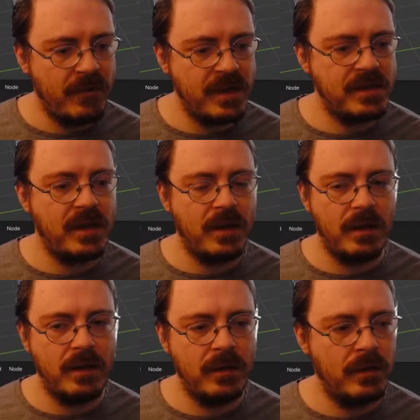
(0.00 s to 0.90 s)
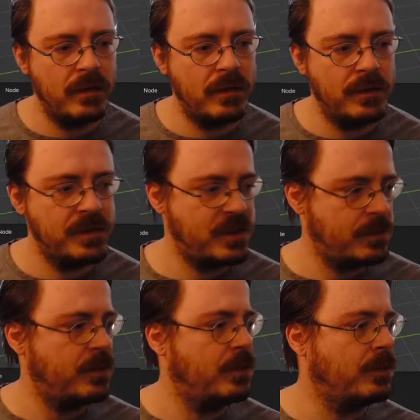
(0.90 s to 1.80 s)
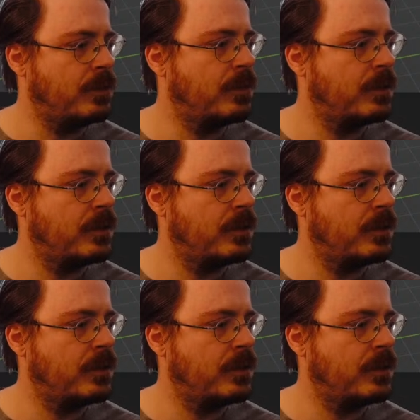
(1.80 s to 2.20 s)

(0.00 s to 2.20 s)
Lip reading: Face data, smooth.